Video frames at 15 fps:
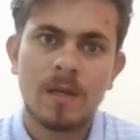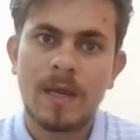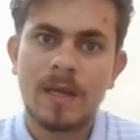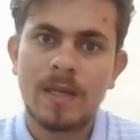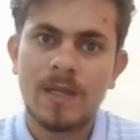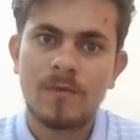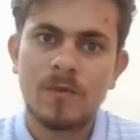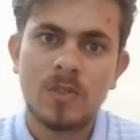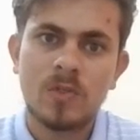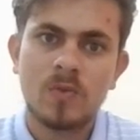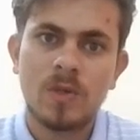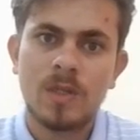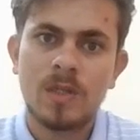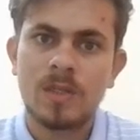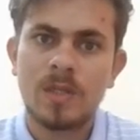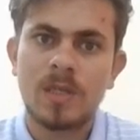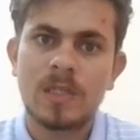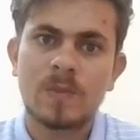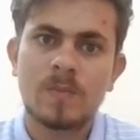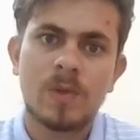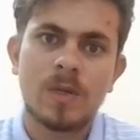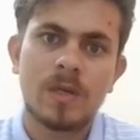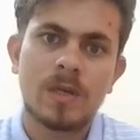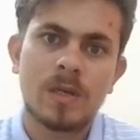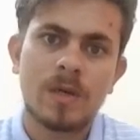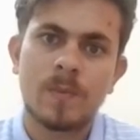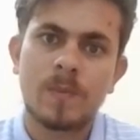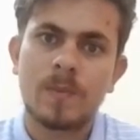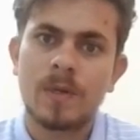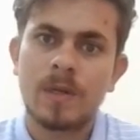And eventually they split
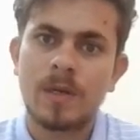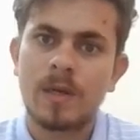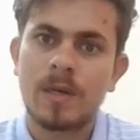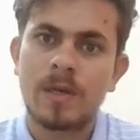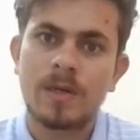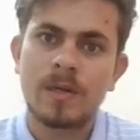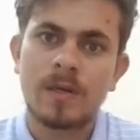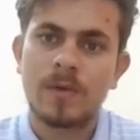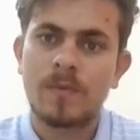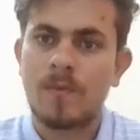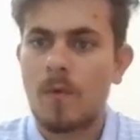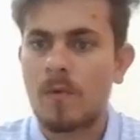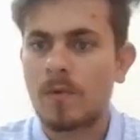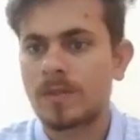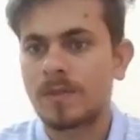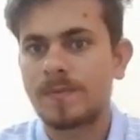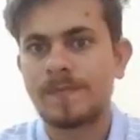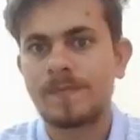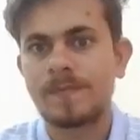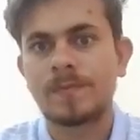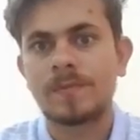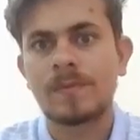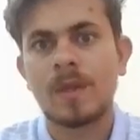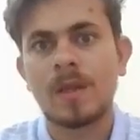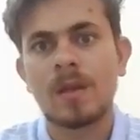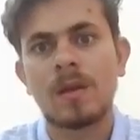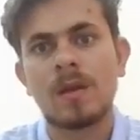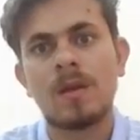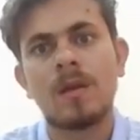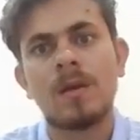up and later divorce
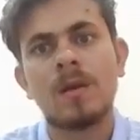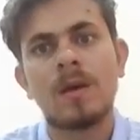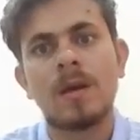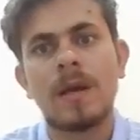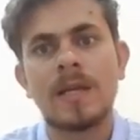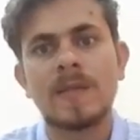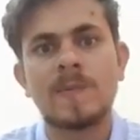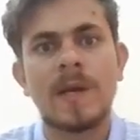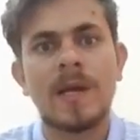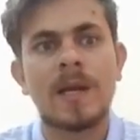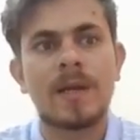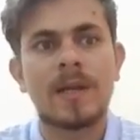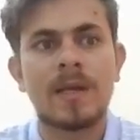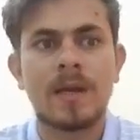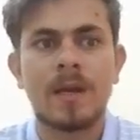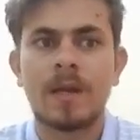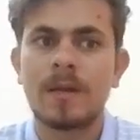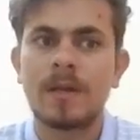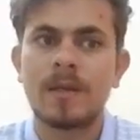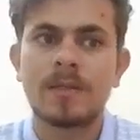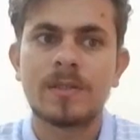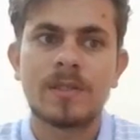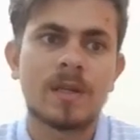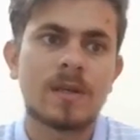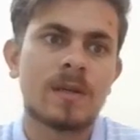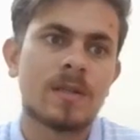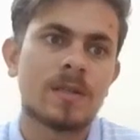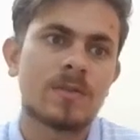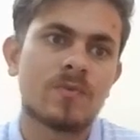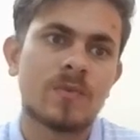as Betty Annie
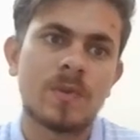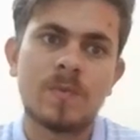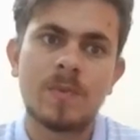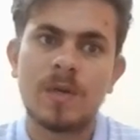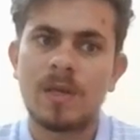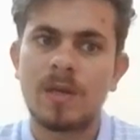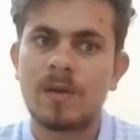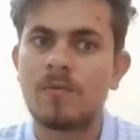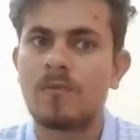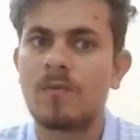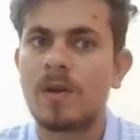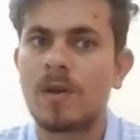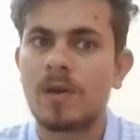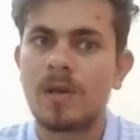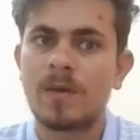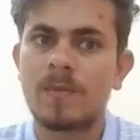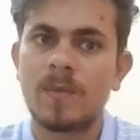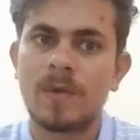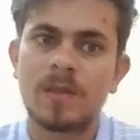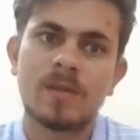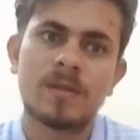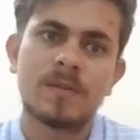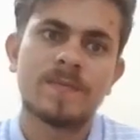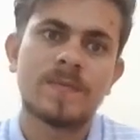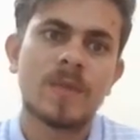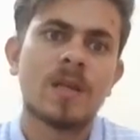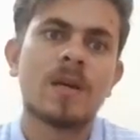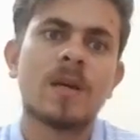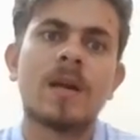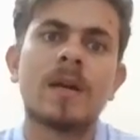struggles with being a working mother
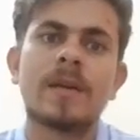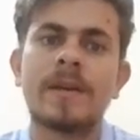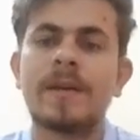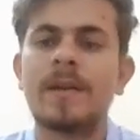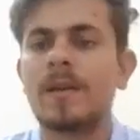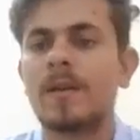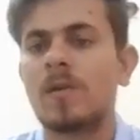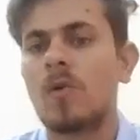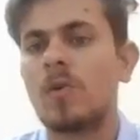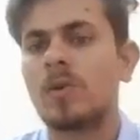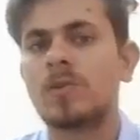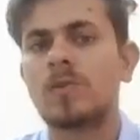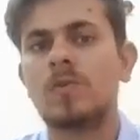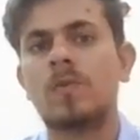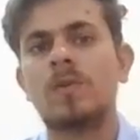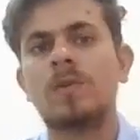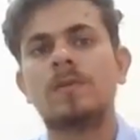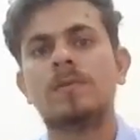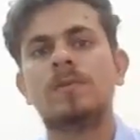attending law school.